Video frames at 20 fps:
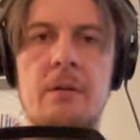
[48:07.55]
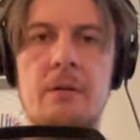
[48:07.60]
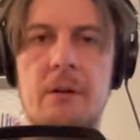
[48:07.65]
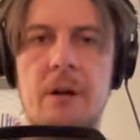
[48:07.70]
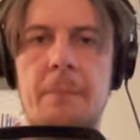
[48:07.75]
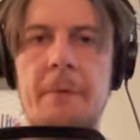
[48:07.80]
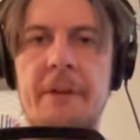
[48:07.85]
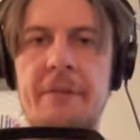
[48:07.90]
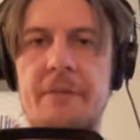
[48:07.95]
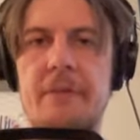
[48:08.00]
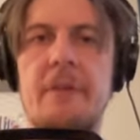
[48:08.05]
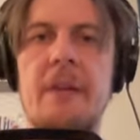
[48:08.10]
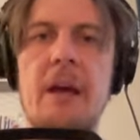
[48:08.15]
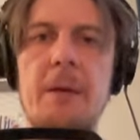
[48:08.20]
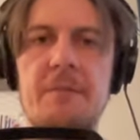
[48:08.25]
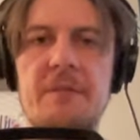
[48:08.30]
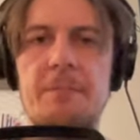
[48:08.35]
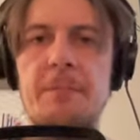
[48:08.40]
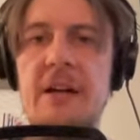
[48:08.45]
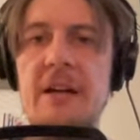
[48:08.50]
command
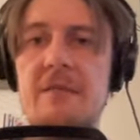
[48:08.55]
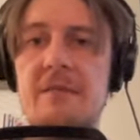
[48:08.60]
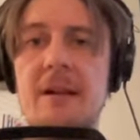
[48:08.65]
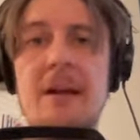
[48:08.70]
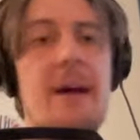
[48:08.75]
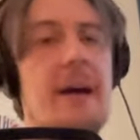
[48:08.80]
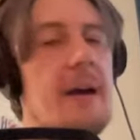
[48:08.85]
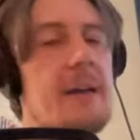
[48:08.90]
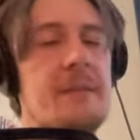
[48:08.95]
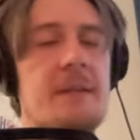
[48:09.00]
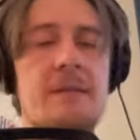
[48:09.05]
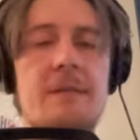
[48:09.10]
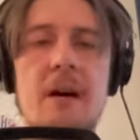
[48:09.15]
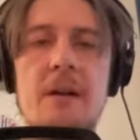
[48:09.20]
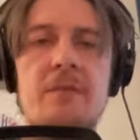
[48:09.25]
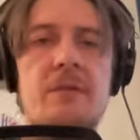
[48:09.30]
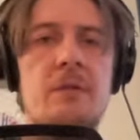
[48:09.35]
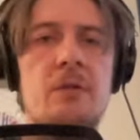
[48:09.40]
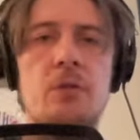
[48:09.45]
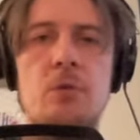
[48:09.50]
namespace and it
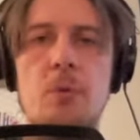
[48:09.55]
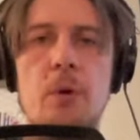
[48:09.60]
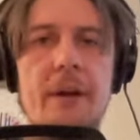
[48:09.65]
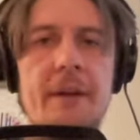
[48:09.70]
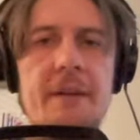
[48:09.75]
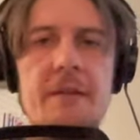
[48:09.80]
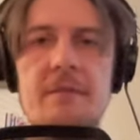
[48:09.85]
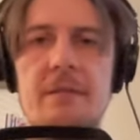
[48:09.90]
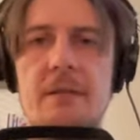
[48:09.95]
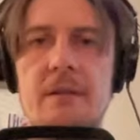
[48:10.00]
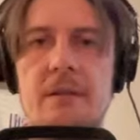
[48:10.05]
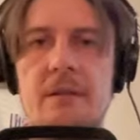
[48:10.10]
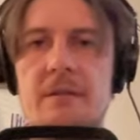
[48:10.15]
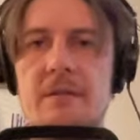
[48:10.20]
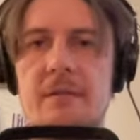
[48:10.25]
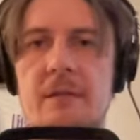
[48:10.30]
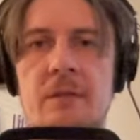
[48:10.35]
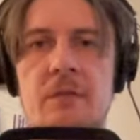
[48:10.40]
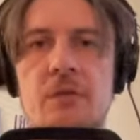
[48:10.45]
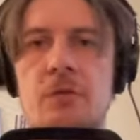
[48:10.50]
doesn't do anything
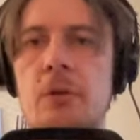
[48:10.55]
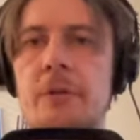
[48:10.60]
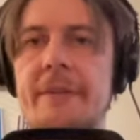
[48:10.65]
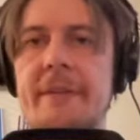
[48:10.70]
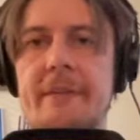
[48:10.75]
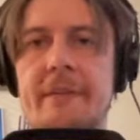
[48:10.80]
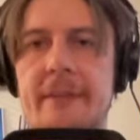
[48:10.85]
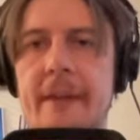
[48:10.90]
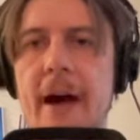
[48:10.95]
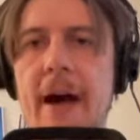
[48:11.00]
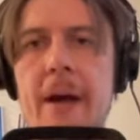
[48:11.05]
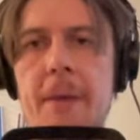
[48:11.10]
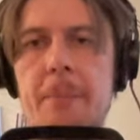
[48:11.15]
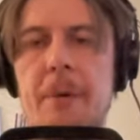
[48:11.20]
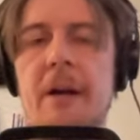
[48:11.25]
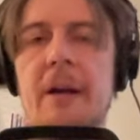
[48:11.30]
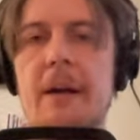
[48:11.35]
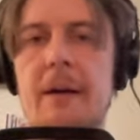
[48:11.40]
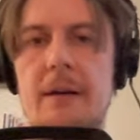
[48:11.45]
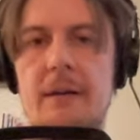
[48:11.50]
it's it's not a type
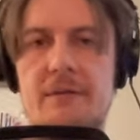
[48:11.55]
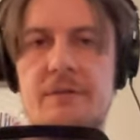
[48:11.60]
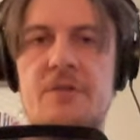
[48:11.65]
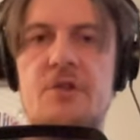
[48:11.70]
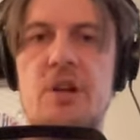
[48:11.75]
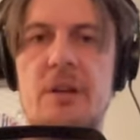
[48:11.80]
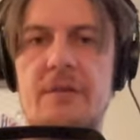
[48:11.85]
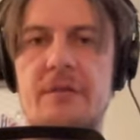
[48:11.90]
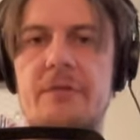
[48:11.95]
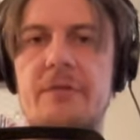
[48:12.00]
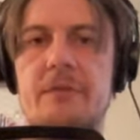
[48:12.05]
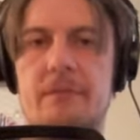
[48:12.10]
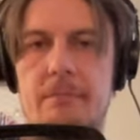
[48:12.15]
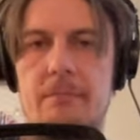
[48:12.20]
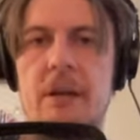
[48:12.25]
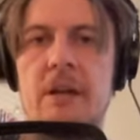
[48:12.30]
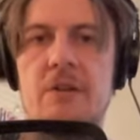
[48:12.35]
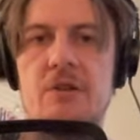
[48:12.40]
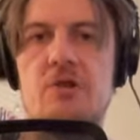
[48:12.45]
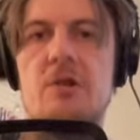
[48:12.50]
it's just
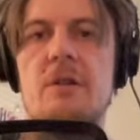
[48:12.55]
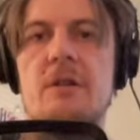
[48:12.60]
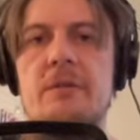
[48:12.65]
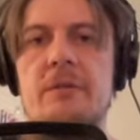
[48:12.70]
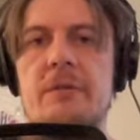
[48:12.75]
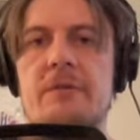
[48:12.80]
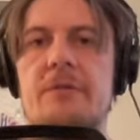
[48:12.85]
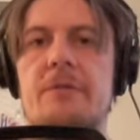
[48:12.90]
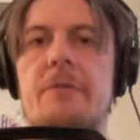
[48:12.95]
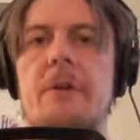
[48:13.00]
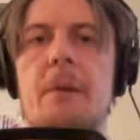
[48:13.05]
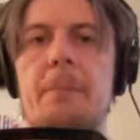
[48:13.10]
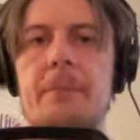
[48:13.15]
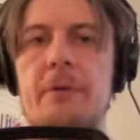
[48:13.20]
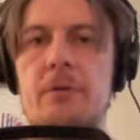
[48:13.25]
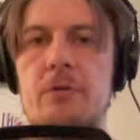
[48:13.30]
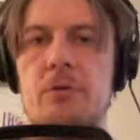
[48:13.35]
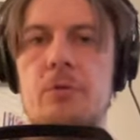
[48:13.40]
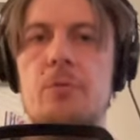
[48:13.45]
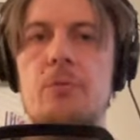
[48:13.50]
actually this wrapper
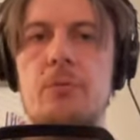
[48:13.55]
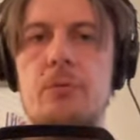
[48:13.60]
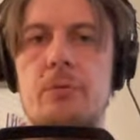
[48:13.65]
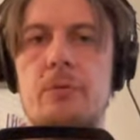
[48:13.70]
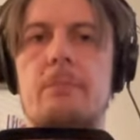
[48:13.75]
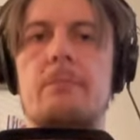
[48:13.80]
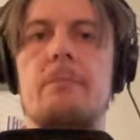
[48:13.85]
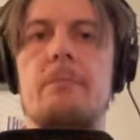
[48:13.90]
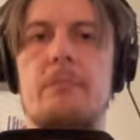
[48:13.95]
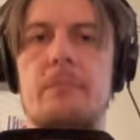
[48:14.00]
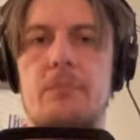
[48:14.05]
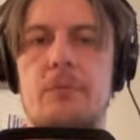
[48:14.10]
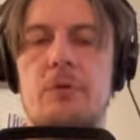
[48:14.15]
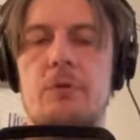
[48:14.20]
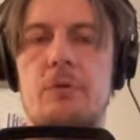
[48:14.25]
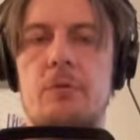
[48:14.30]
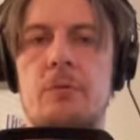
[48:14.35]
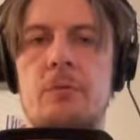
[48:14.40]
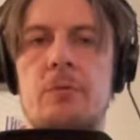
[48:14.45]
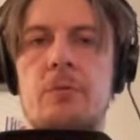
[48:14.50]
to
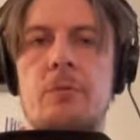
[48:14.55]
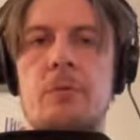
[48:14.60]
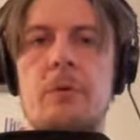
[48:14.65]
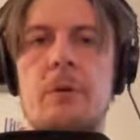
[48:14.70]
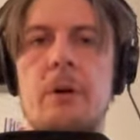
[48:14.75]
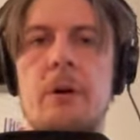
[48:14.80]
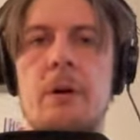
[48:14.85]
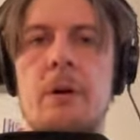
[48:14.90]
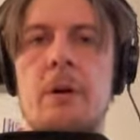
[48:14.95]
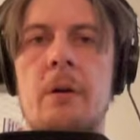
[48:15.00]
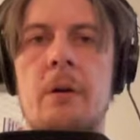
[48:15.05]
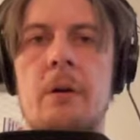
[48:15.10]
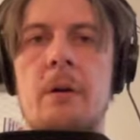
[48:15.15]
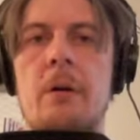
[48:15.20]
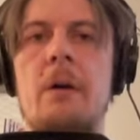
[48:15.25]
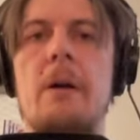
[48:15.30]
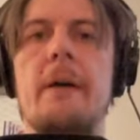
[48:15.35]
to uh,